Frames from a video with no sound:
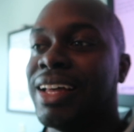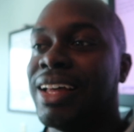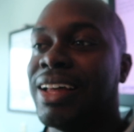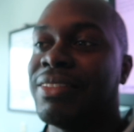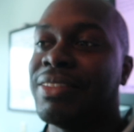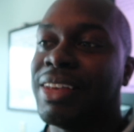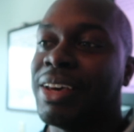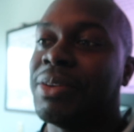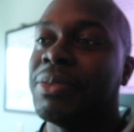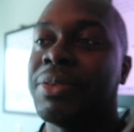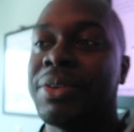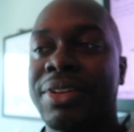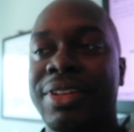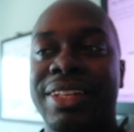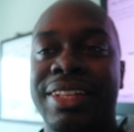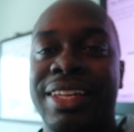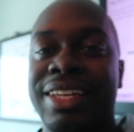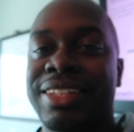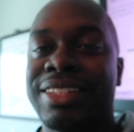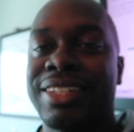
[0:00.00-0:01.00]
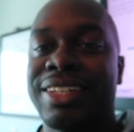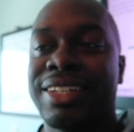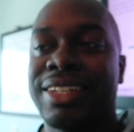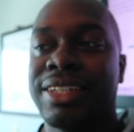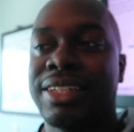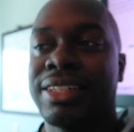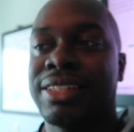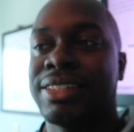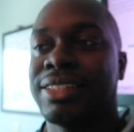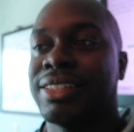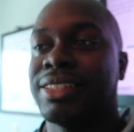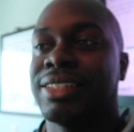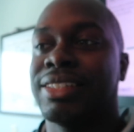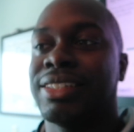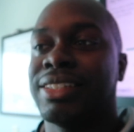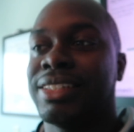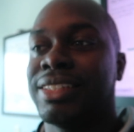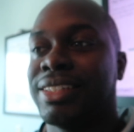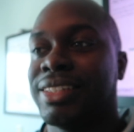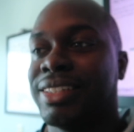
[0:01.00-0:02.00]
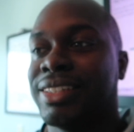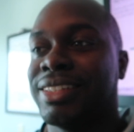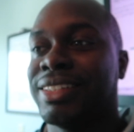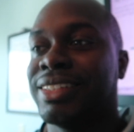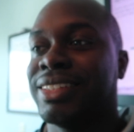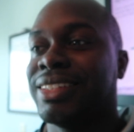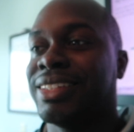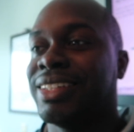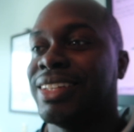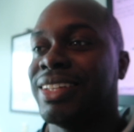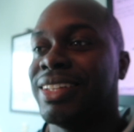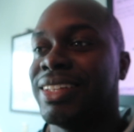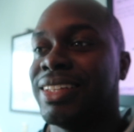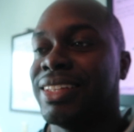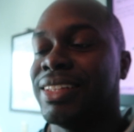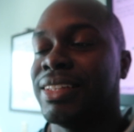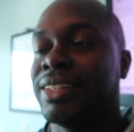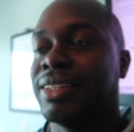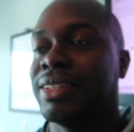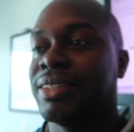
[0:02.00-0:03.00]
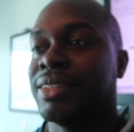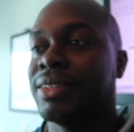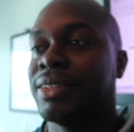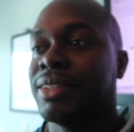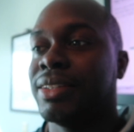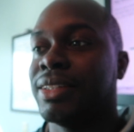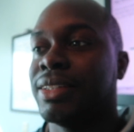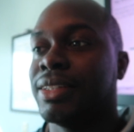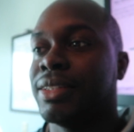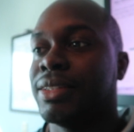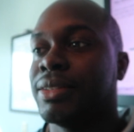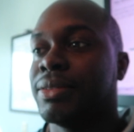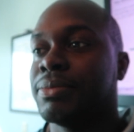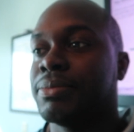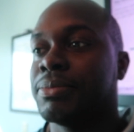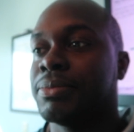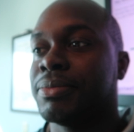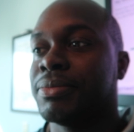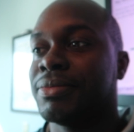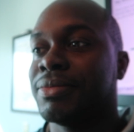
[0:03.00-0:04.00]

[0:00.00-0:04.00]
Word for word: I'm not really that tired. So. Well, you slept good.